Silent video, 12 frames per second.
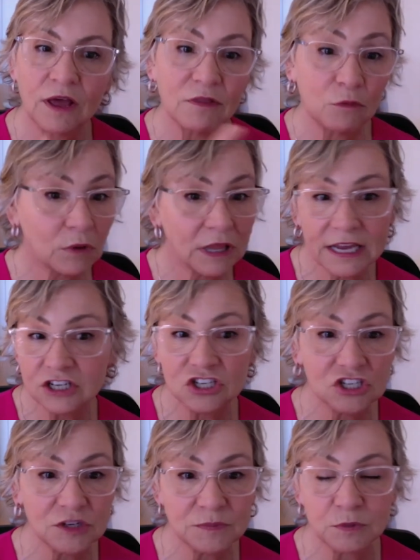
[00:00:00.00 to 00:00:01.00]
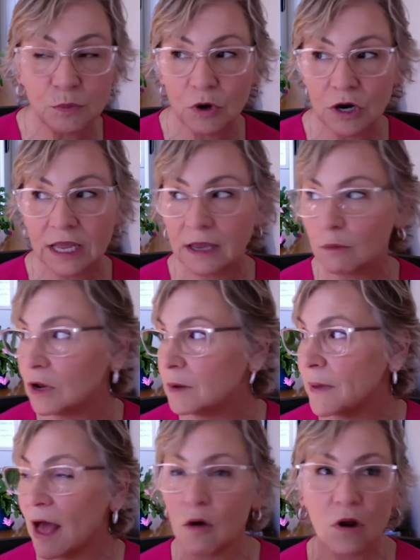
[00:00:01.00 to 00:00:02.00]
Okay, the relationship's working. What
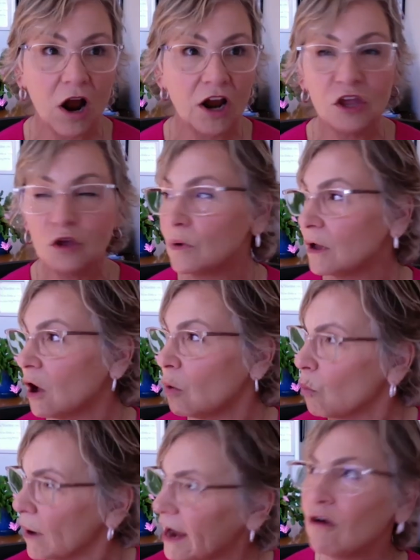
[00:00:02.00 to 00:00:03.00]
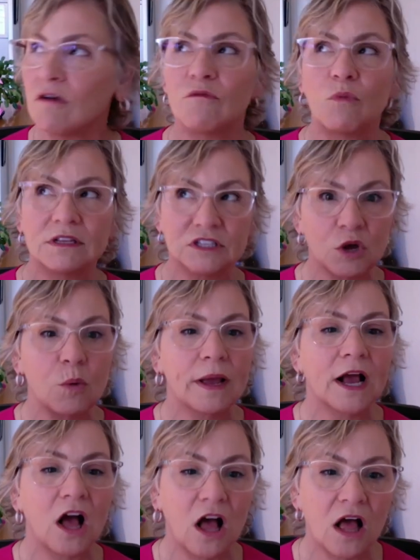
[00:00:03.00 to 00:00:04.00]
about, are you aware of what's
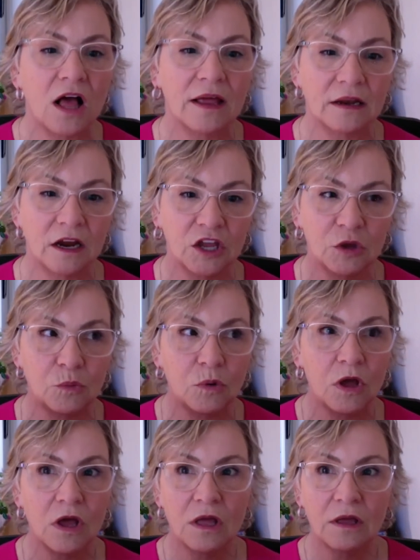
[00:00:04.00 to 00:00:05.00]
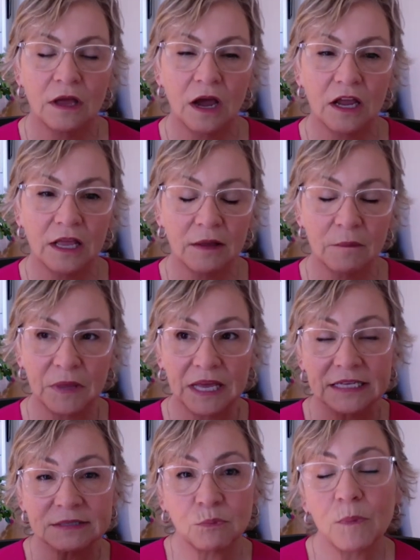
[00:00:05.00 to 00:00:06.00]
going on? Are you
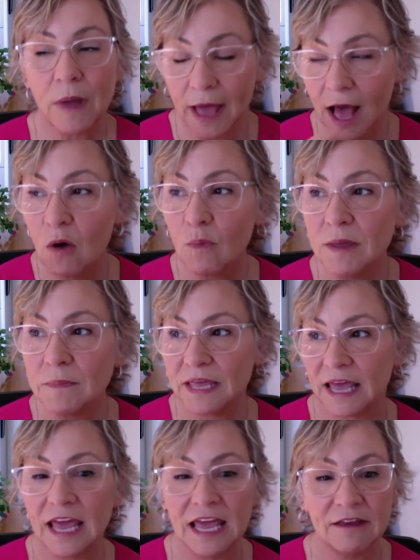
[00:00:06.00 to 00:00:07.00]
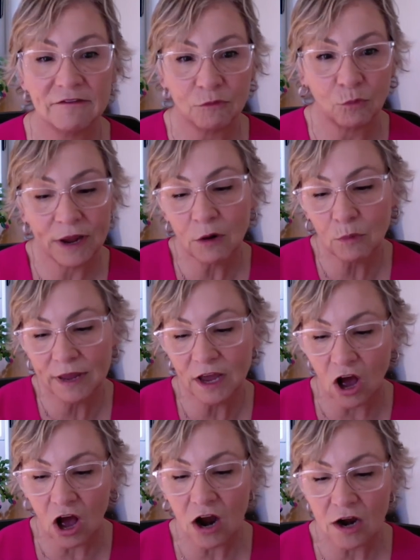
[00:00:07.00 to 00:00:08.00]
because how we behave, where
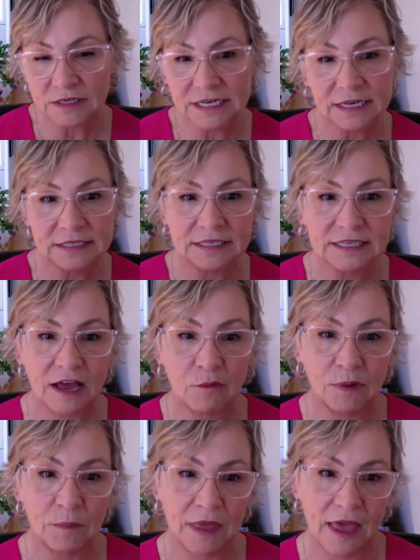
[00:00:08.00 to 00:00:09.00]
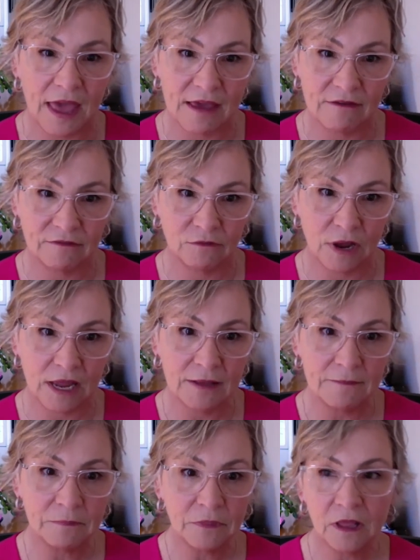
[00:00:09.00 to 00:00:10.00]
we are, tells us how we behave,
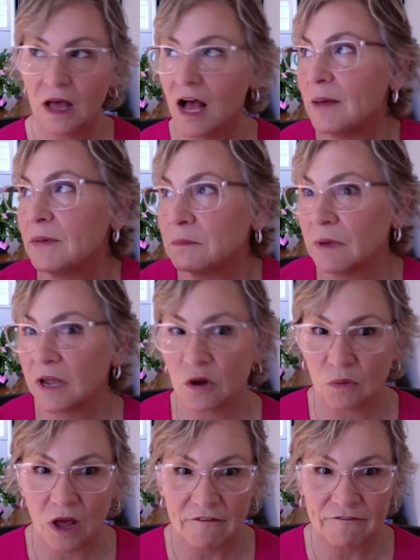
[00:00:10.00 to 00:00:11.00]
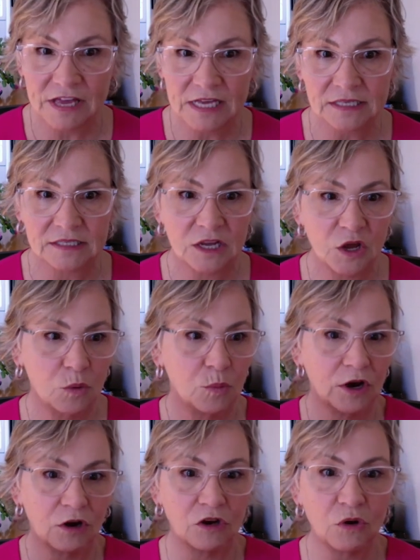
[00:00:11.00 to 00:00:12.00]
right? I'm in my own office.
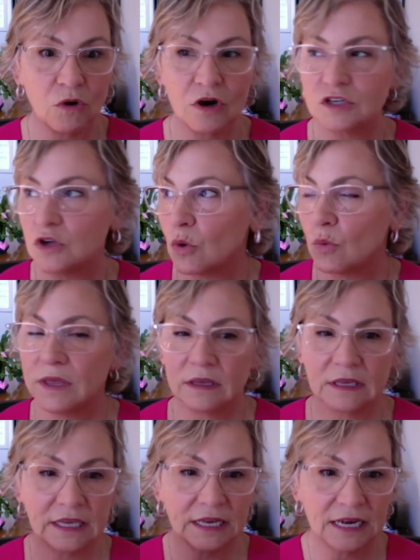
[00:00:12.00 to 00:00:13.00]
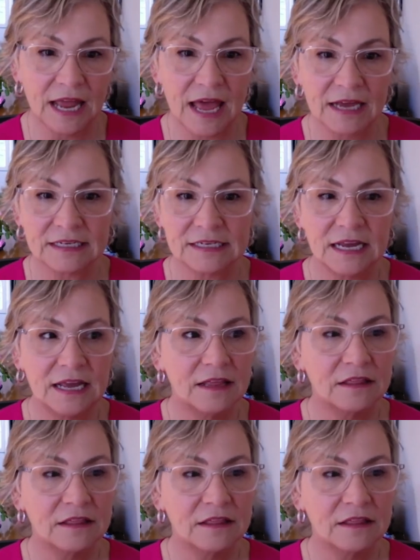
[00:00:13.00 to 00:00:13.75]
We are in yours. We can connect.